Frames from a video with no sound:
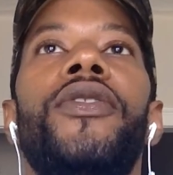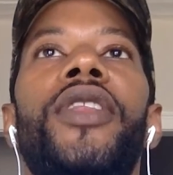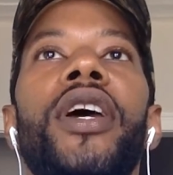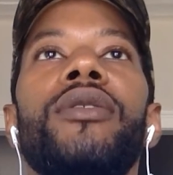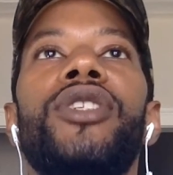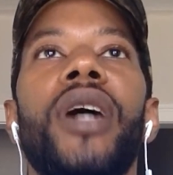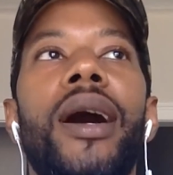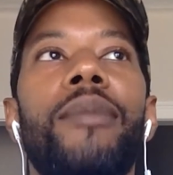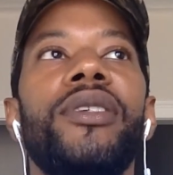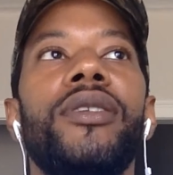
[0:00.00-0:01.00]
Their
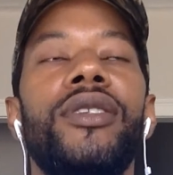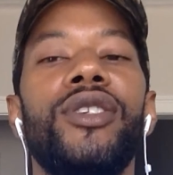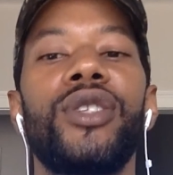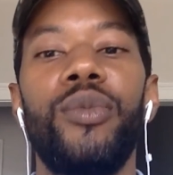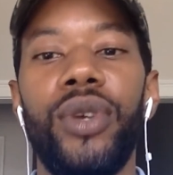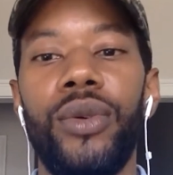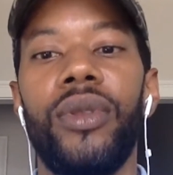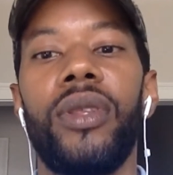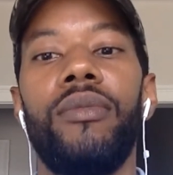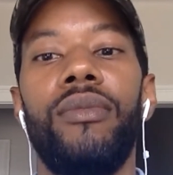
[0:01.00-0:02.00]
job is to distribute
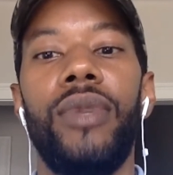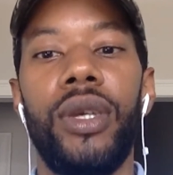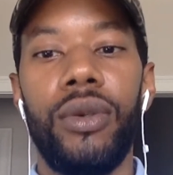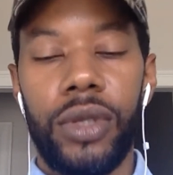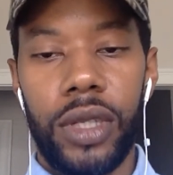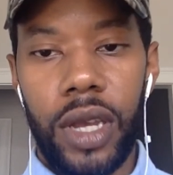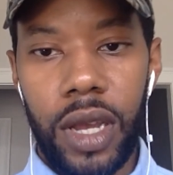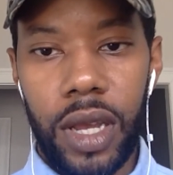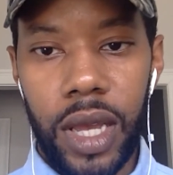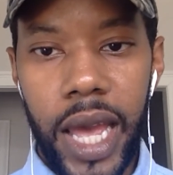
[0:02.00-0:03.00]
the music.
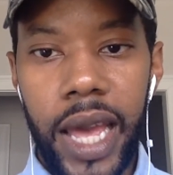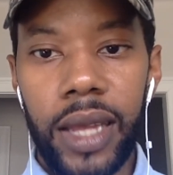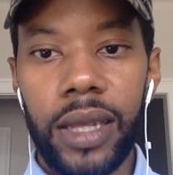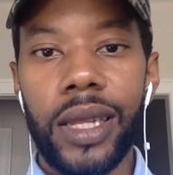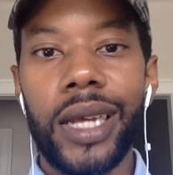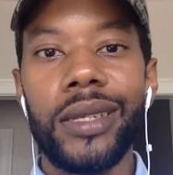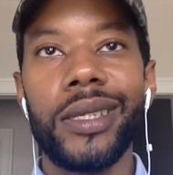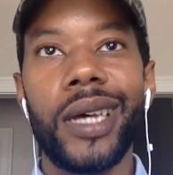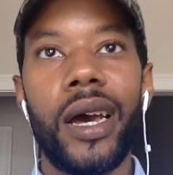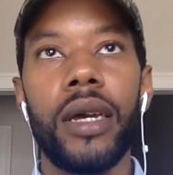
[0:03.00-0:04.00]
And a lot of
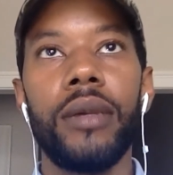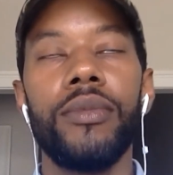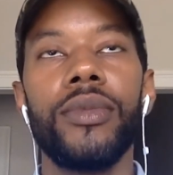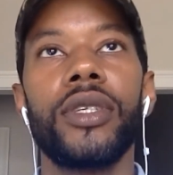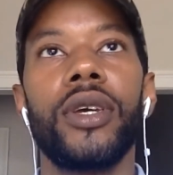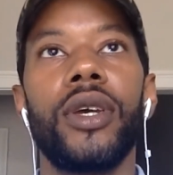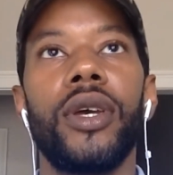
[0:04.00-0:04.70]
times